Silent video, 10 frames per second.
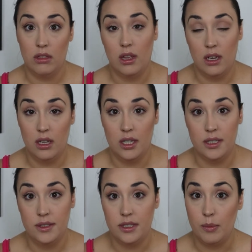
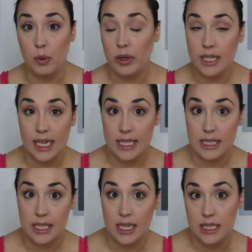the number one
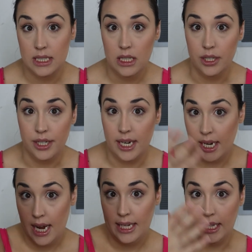as a concealer and
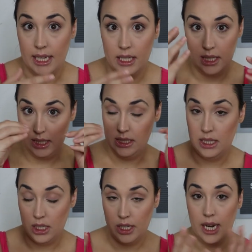a highlight,
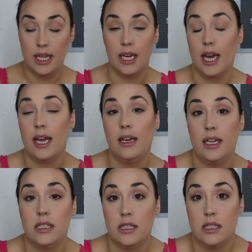concealer and highlight, and
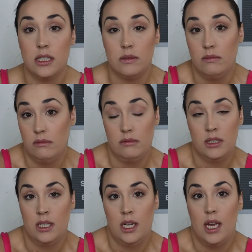it's
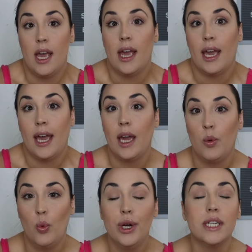it
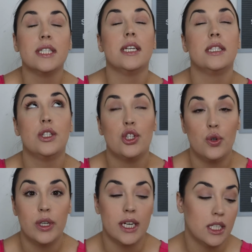works. It's
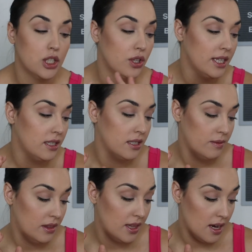so good. So that's
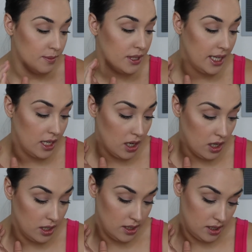the update
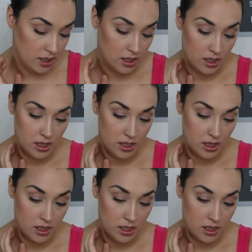on